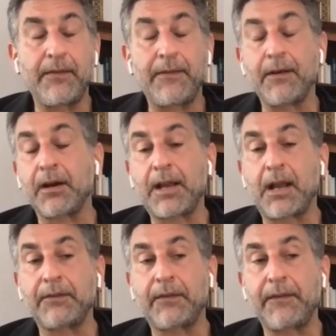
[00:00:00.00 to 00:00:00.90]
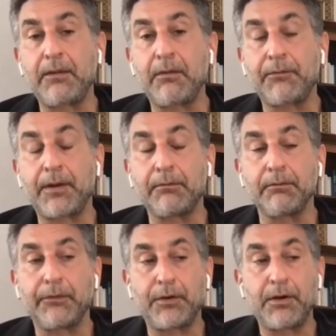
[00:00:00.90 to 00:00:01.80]
their accounts at the U.S. Federal
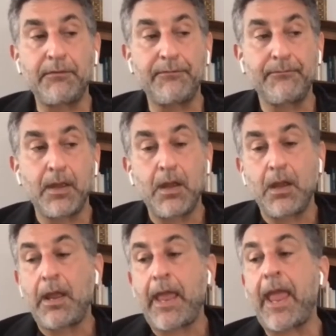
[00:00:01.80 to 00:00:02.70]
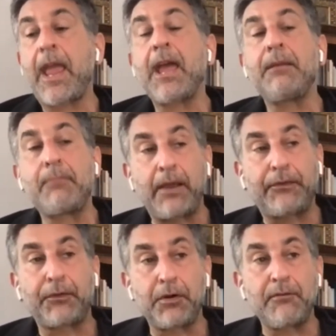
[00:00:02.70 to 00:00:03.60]
Reserve, and by
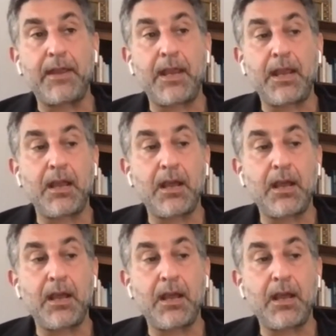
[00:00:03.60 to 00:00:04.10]
serving